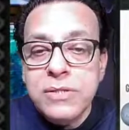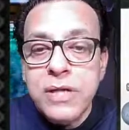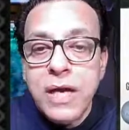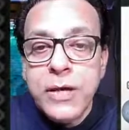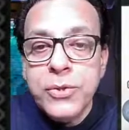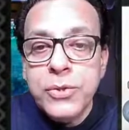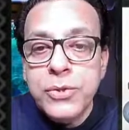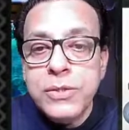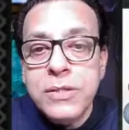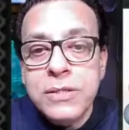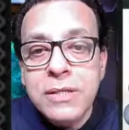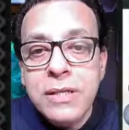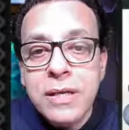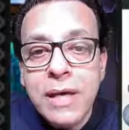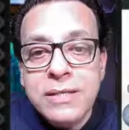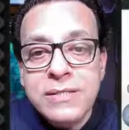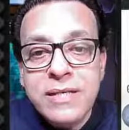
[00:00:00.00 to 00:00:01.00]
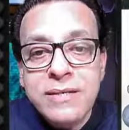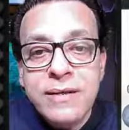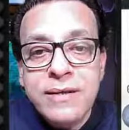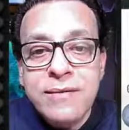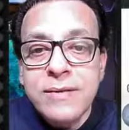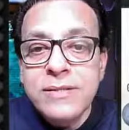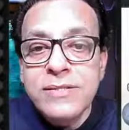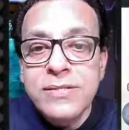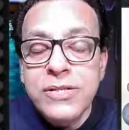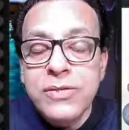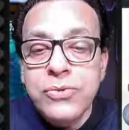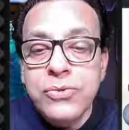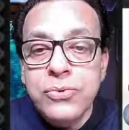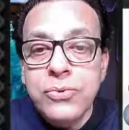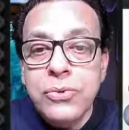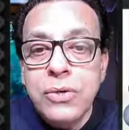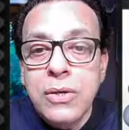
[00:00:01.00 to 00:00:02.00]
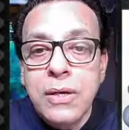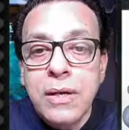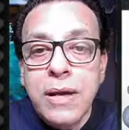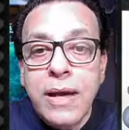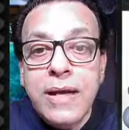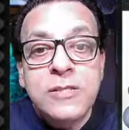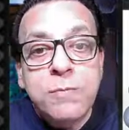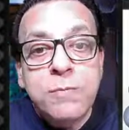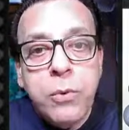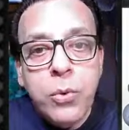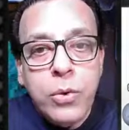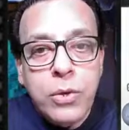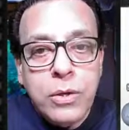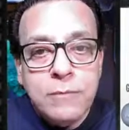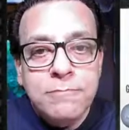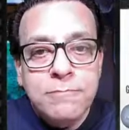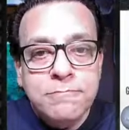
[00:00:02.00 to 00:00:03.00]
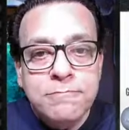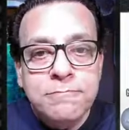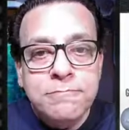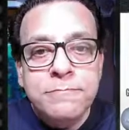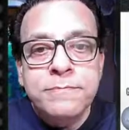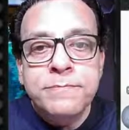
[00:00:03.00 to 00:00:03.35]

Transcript: because hydrogen has a tendency to explode.